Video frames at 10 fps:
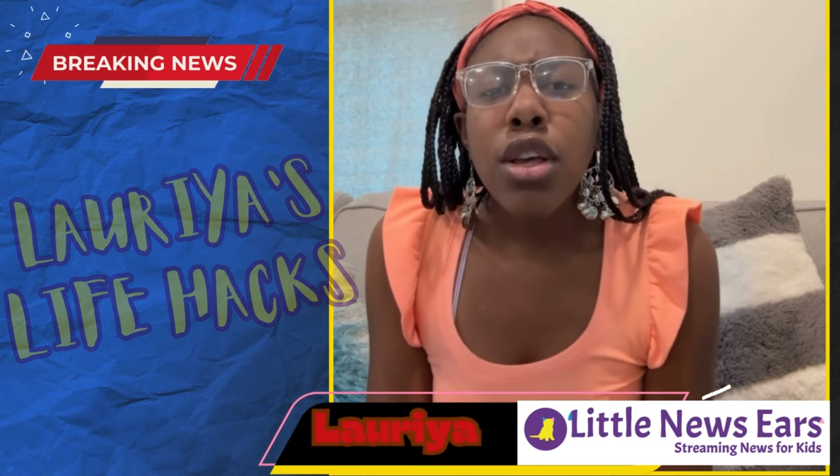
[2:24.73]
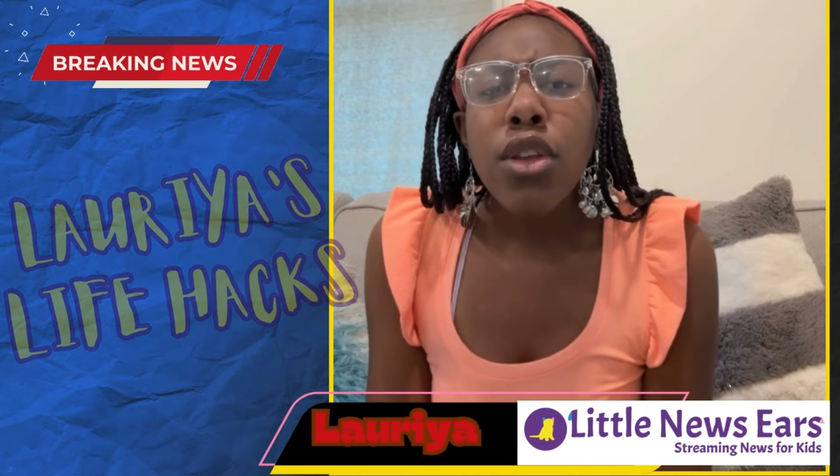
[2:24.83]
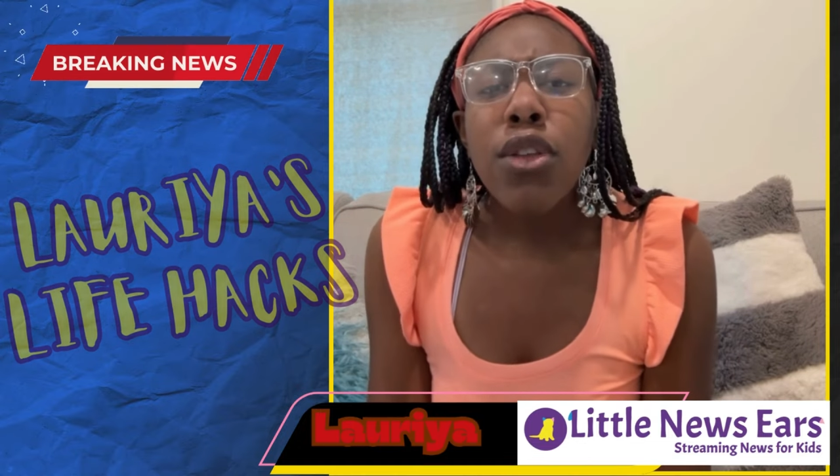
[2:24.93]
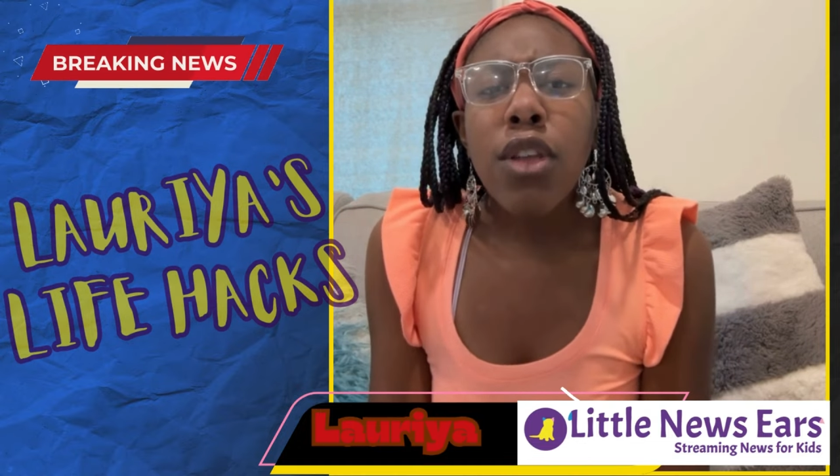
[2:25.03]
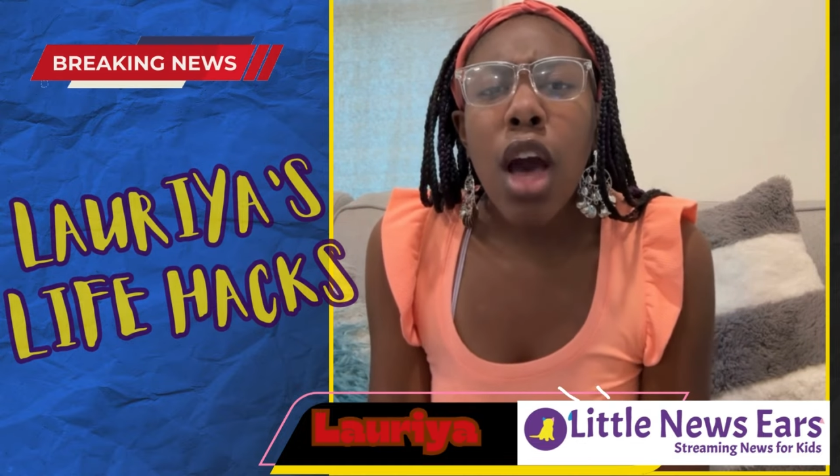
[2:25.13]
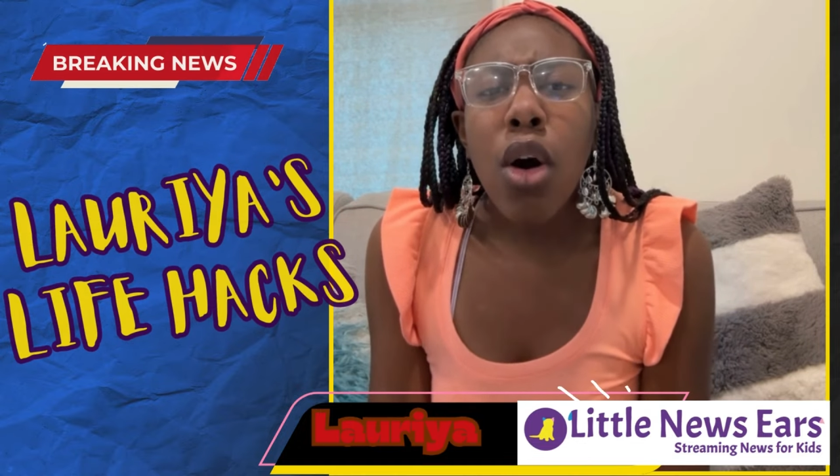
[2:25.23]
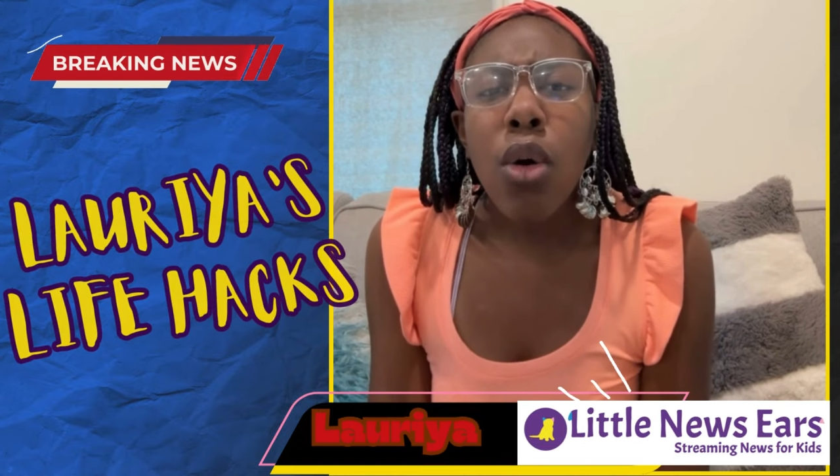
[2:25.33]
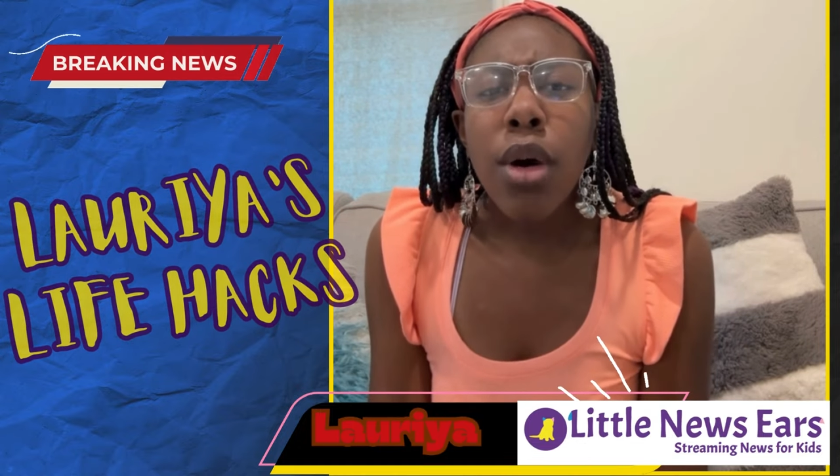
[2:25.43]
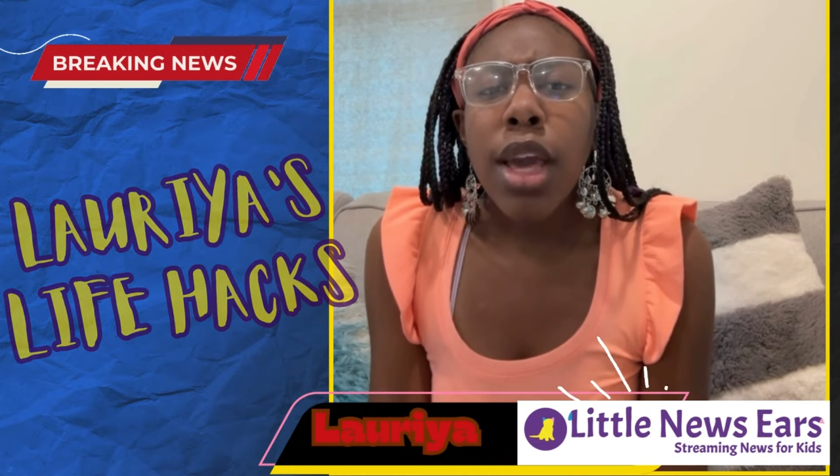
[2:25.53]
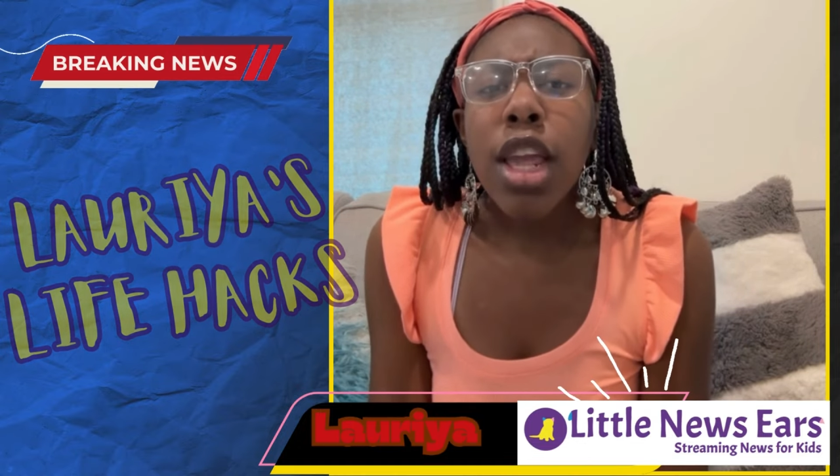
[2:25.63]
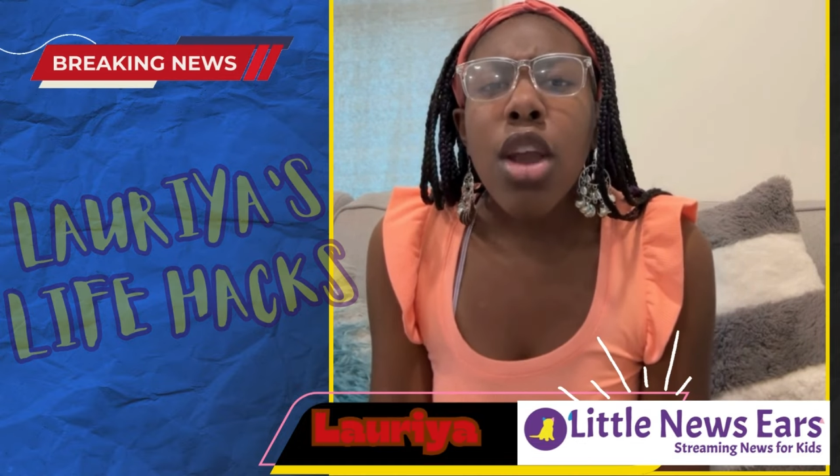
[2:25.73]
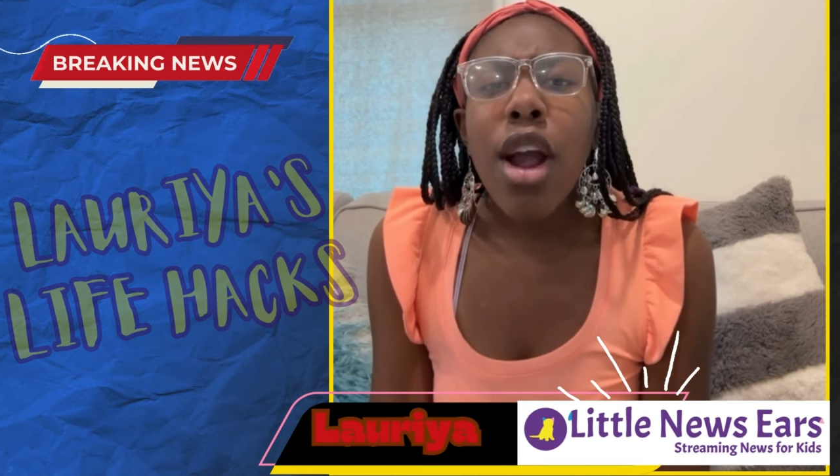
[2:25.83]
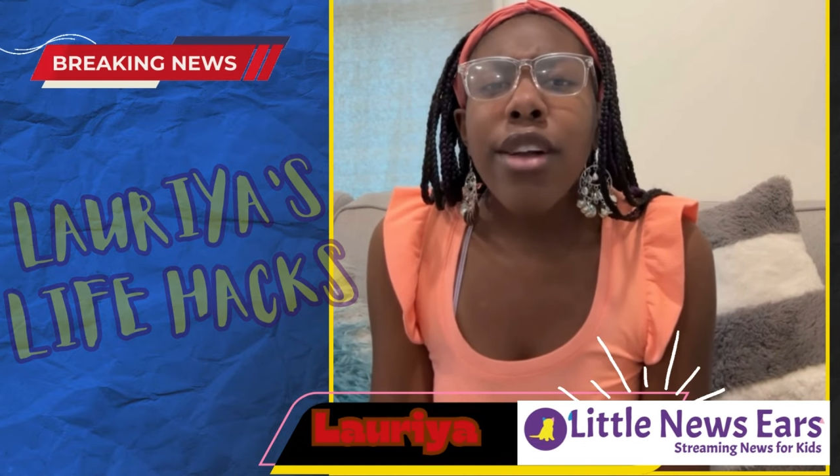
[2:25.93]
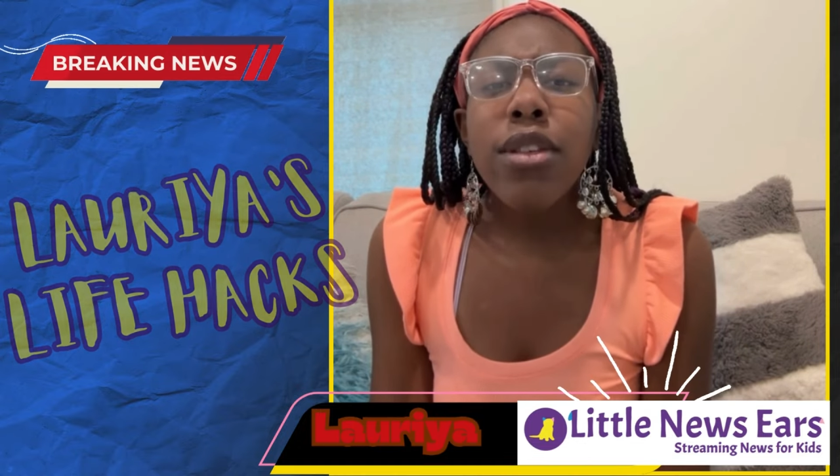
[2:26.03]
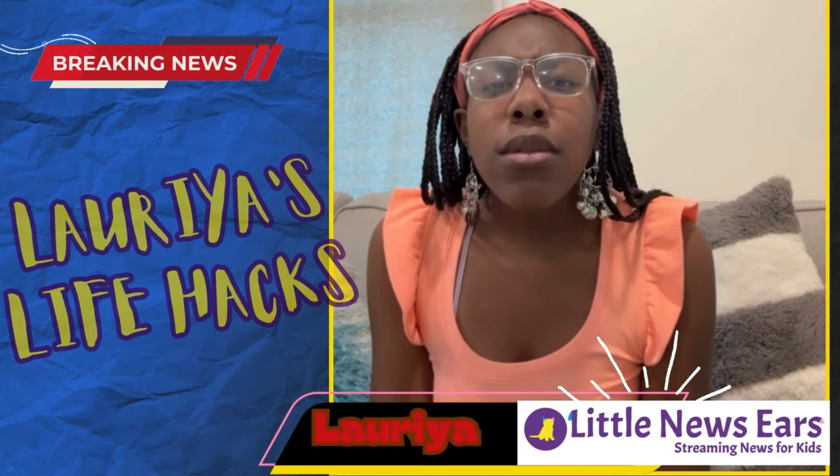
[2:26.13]
So, here
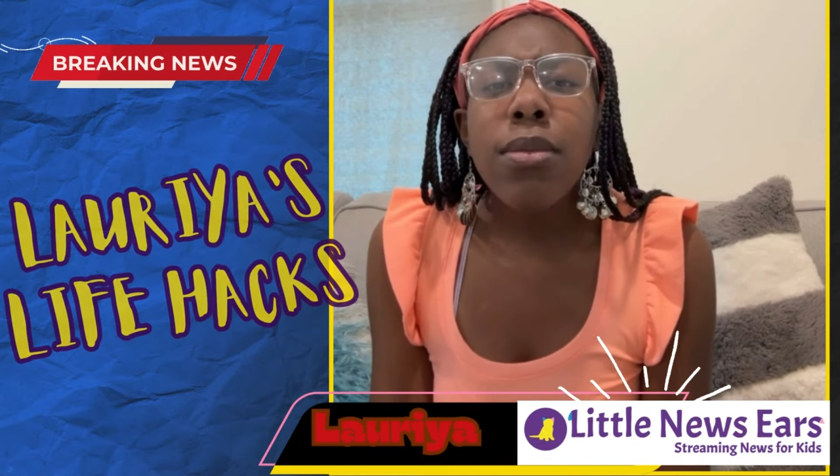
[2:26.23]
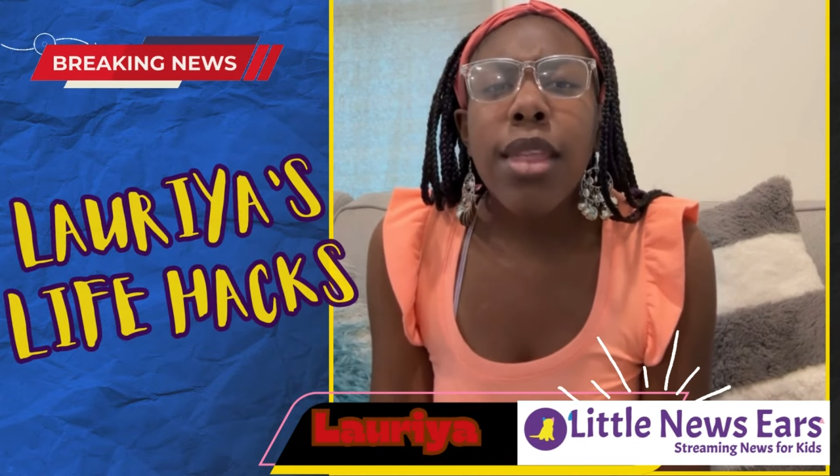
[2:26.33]
are some